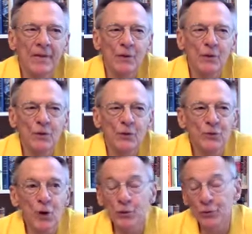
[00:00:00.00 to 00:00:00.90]
the, the
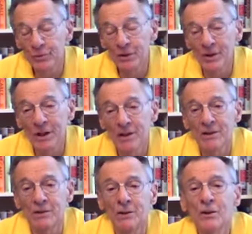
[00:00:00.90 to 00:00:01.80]
church uh, uh
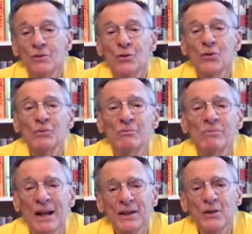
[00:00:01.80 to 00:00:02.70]
looked just
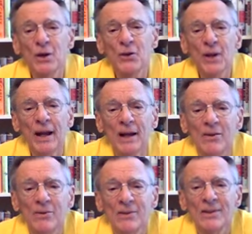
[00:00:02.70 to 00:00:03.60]
like it does
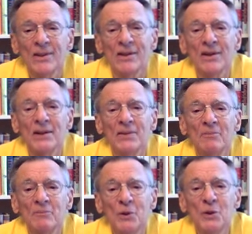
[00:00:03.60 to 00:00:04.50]
now uh,
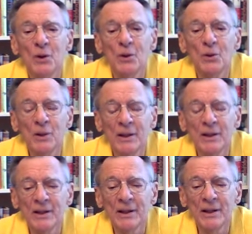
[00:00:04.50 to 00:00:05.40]
you know,
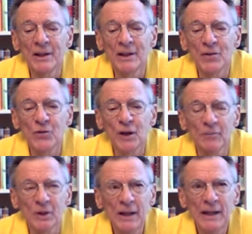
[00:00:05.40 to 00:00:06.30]
and and
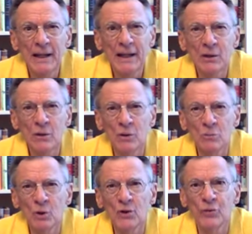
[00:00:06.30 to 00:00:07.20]
except it
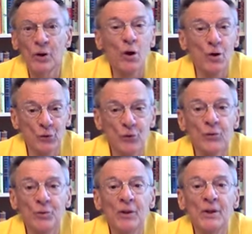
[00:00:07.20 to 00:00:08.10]
looked much larger
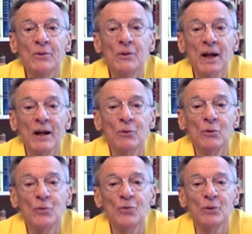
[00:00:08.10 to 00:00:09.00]
to me when I
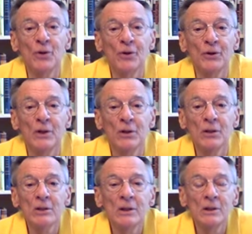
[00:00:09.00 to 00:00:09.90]
was very young.